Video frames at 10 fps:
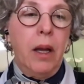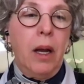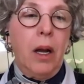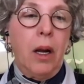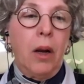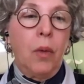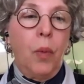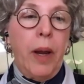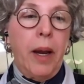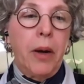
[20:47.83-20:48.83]

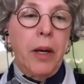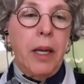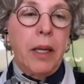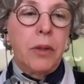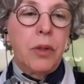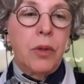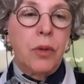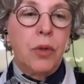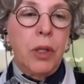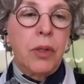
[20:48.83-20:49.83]
where there's
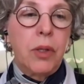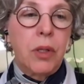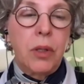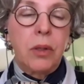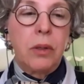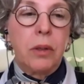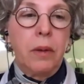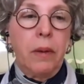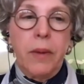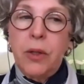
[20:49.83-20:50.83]

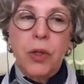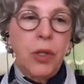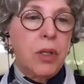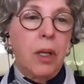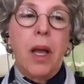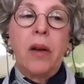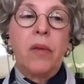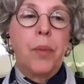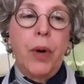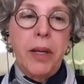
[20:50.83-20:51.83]
just a lot
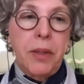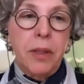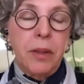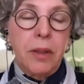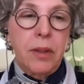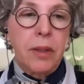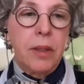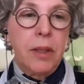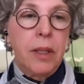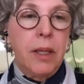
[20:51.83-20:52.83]
of presence,
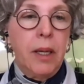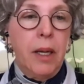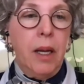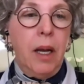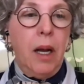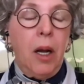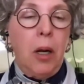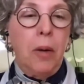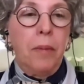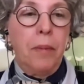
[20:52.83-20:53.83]

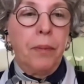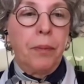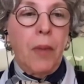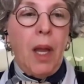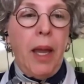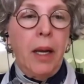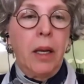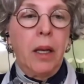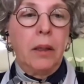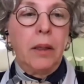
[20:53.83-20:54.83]
uh,
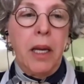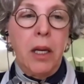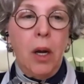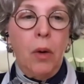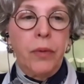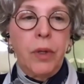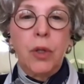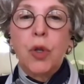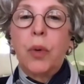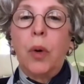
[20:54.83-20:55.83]
and letting go of
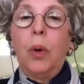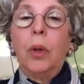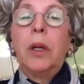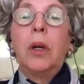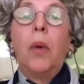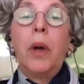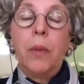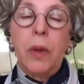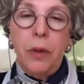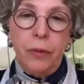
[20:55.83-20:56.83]
control and
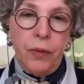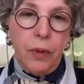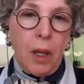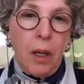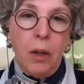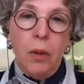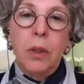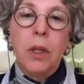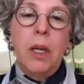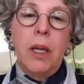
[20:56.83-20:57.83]
going with the
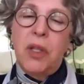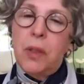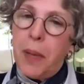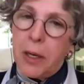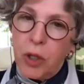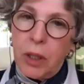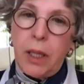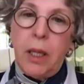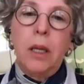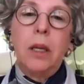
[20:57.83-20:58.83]
flow, especially.